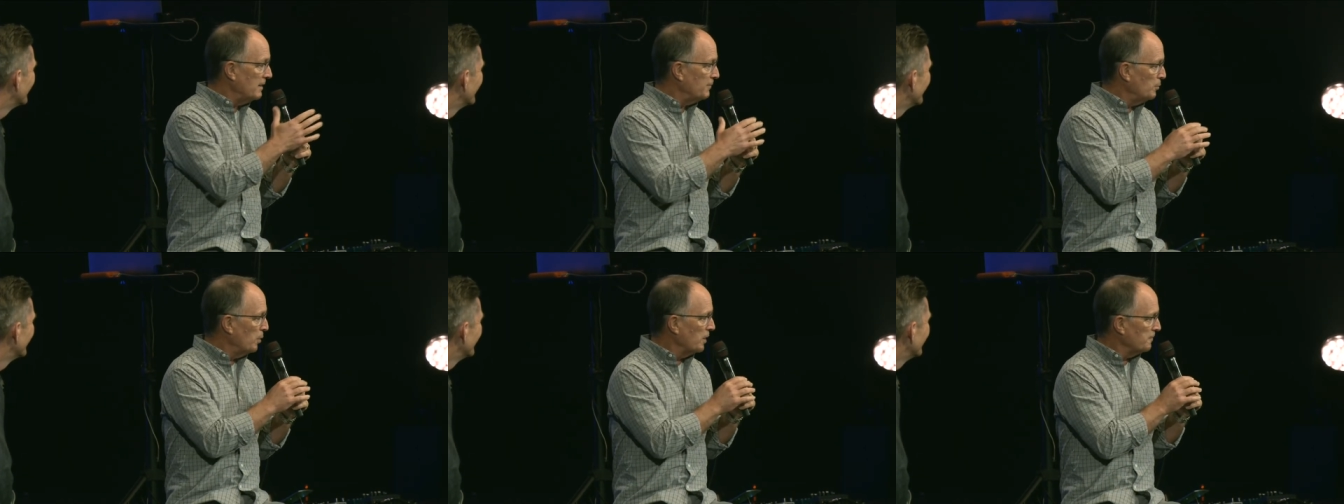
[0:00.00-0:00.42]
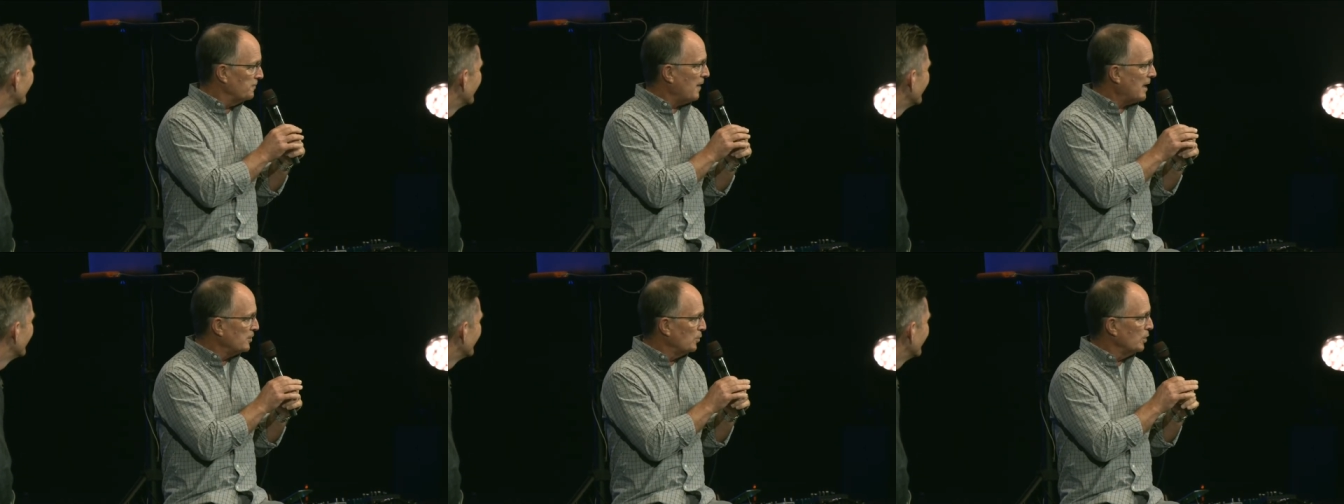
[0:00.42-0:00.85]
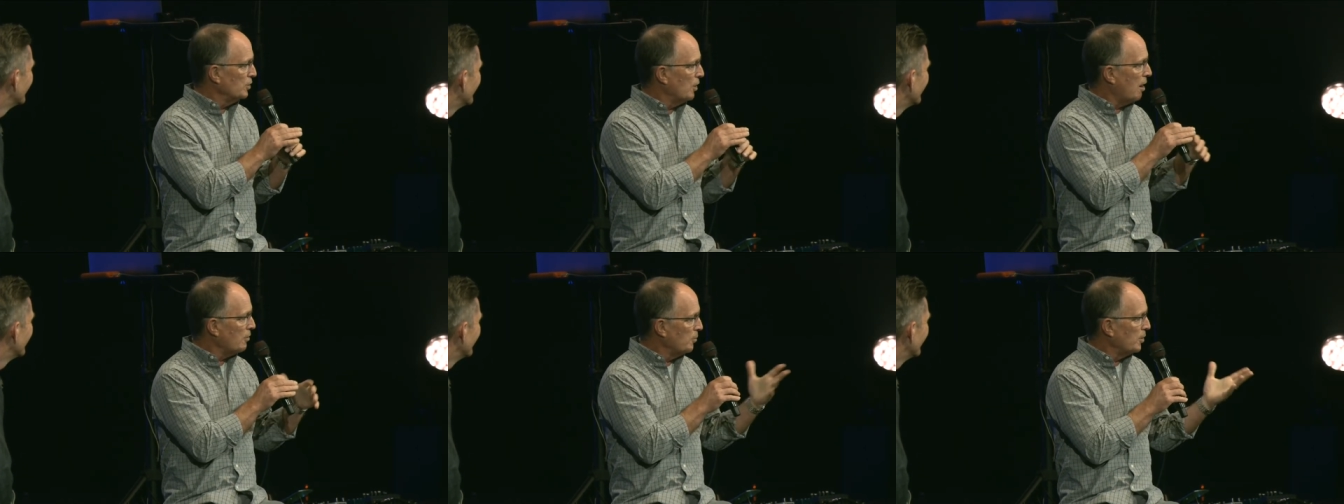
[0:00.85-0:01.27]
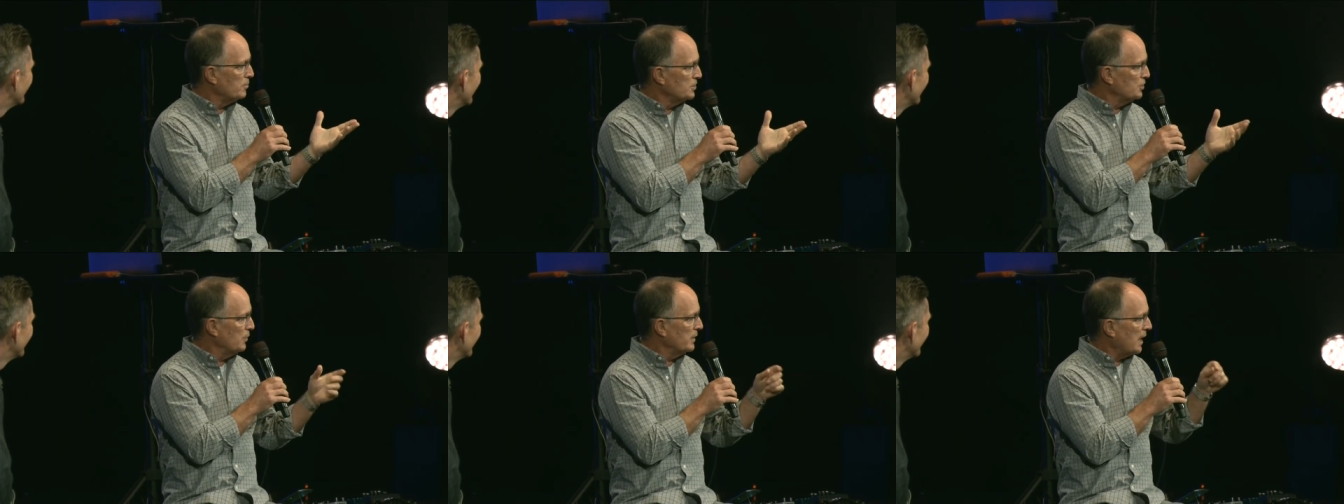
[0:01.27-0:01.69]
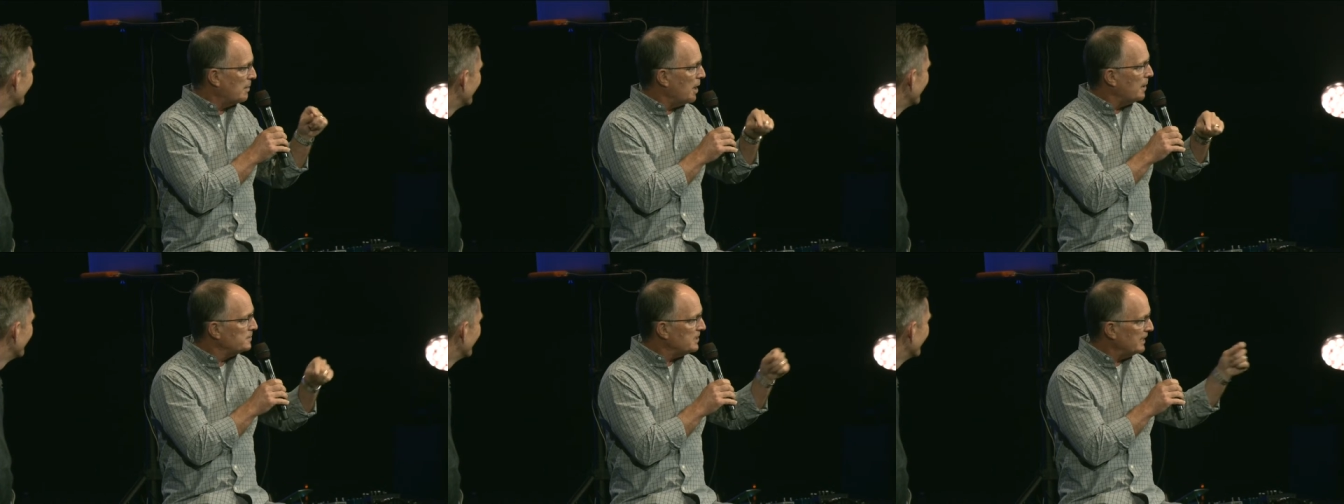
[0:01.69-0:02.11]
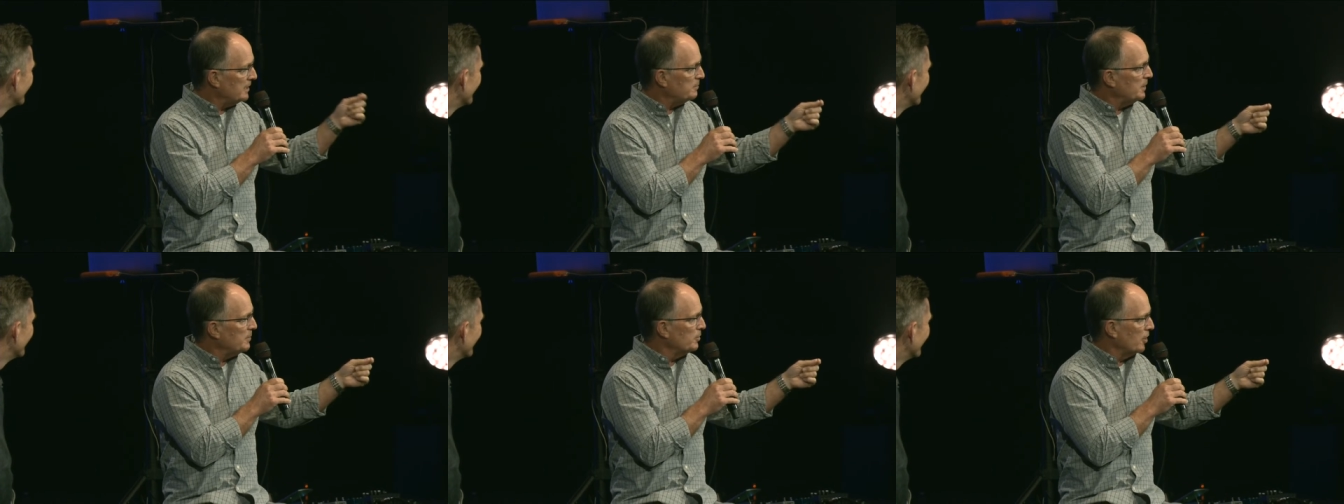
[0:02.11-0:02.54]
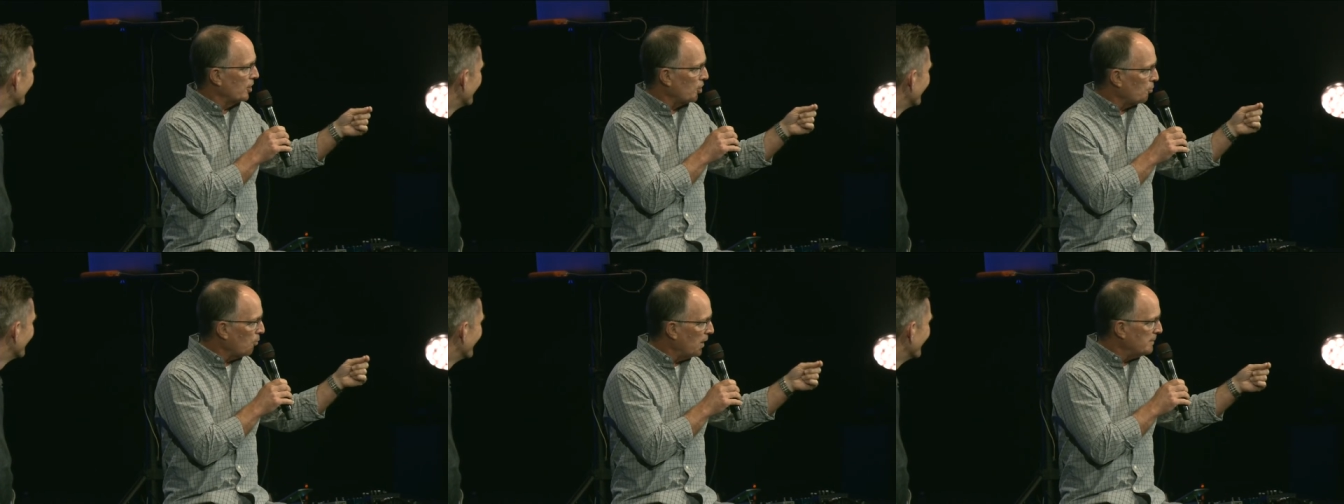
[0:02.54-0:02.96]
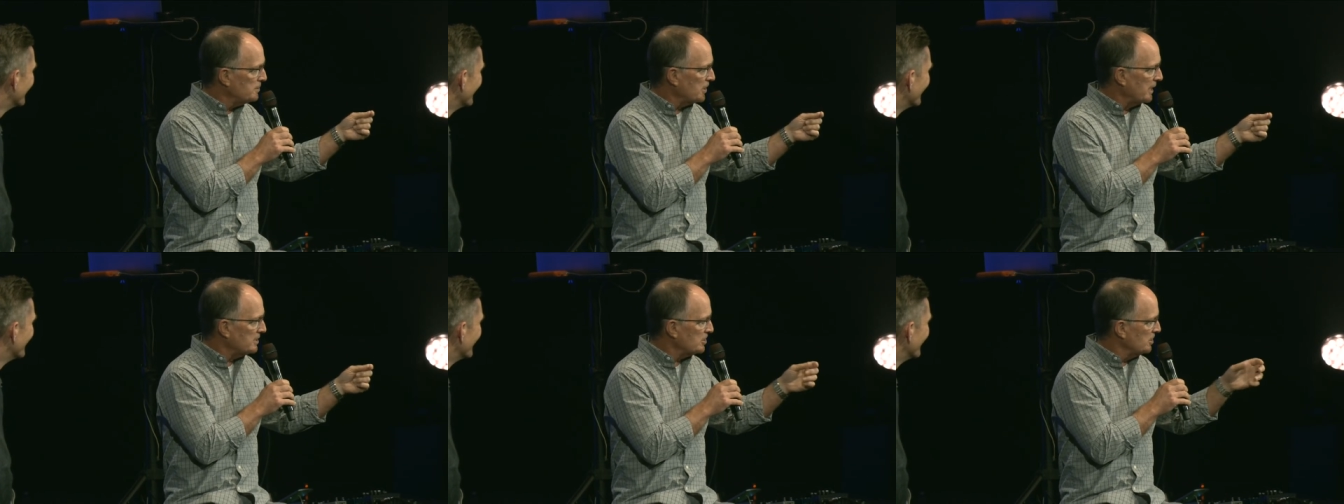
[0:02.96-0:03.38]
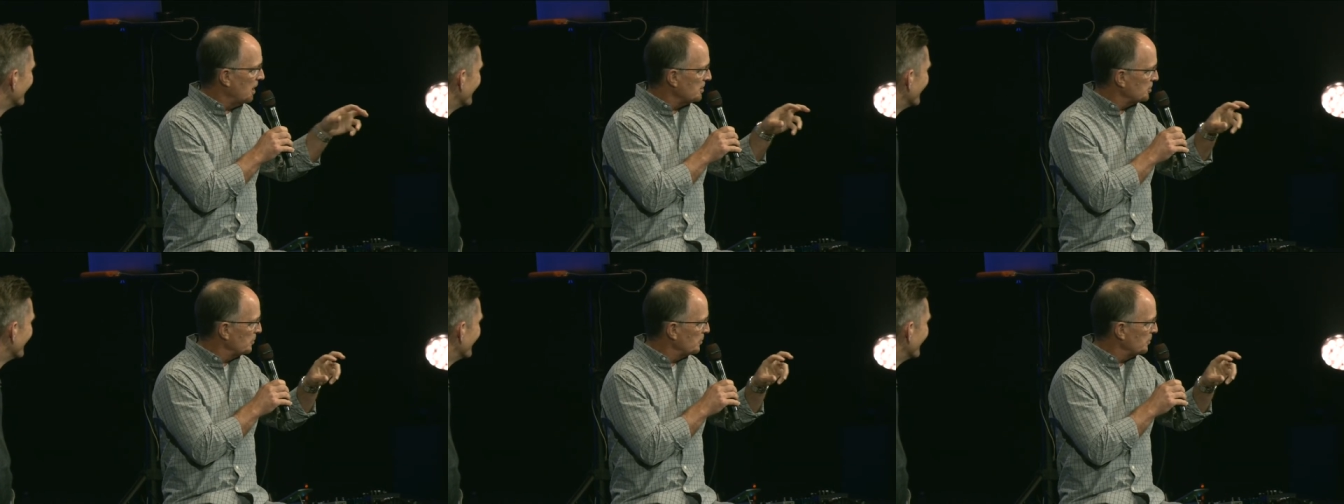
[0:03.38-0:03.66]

If you want to follow along with what we're doing, I'm updating people on our website. It's not so